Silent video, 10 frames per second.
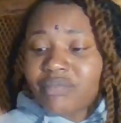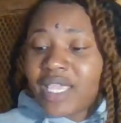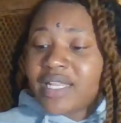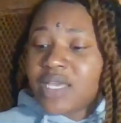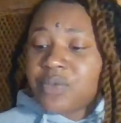
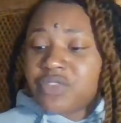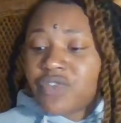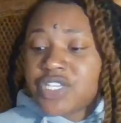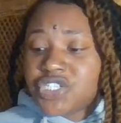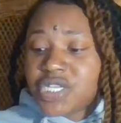And then with
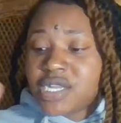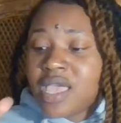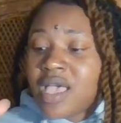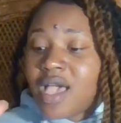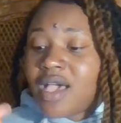vision,
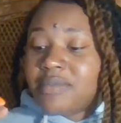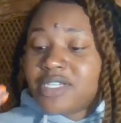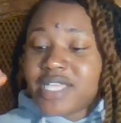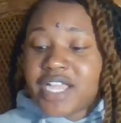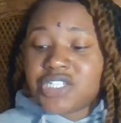
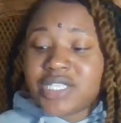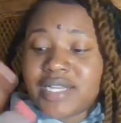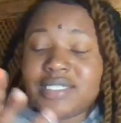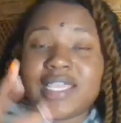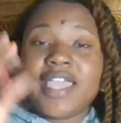there's actually like
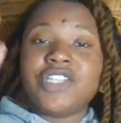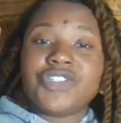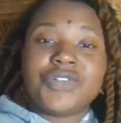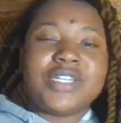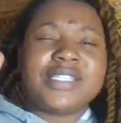this
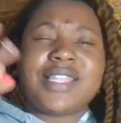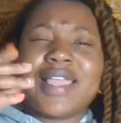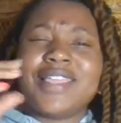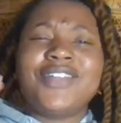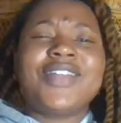angel, and it's
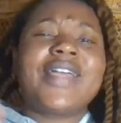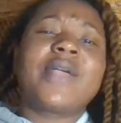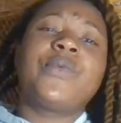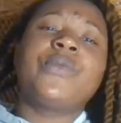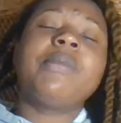like,
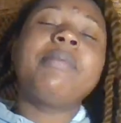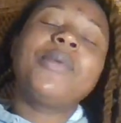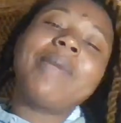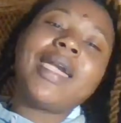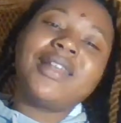like,
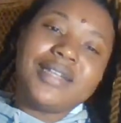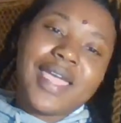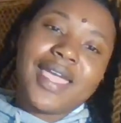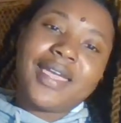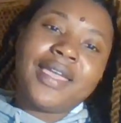remember back in the
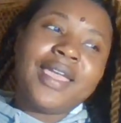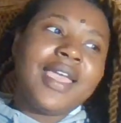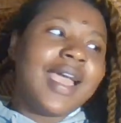day,